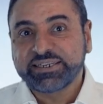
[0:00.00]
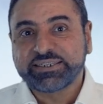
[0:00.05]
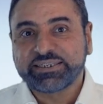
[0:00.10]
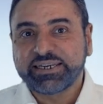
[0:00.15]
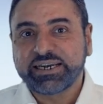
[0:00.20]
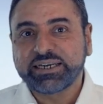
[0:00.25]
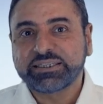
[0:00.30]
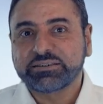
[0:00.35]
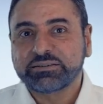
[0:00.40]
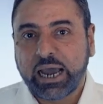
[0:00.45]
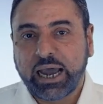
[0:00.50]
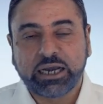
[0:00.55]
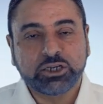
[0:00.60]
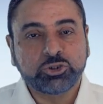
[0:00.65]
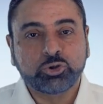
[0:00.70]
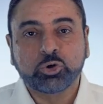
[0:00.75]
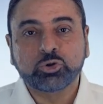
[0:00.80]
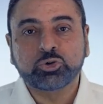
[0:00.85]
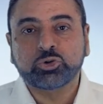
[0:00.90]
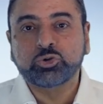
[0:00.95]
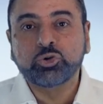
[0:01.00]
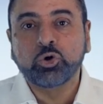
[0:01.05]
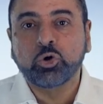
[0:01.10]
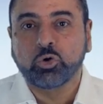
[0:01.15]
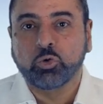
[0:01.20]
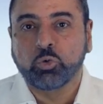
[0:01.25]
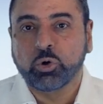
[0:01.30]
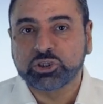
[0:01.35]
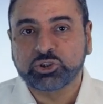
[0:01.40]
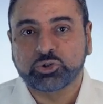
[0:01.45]
and said, "I don't
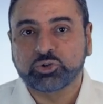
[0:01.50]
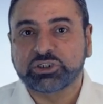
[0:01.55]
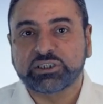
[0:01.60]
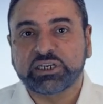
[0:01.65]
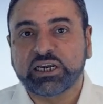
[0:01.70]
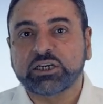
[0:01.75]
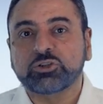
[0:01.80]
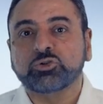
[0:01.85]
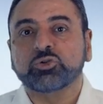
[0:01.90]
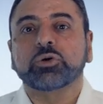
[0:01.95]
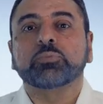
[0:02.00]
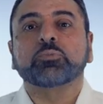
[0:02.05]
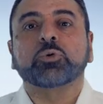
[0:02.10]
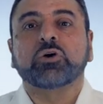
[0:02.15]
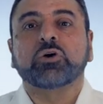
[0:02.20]
know what to say to the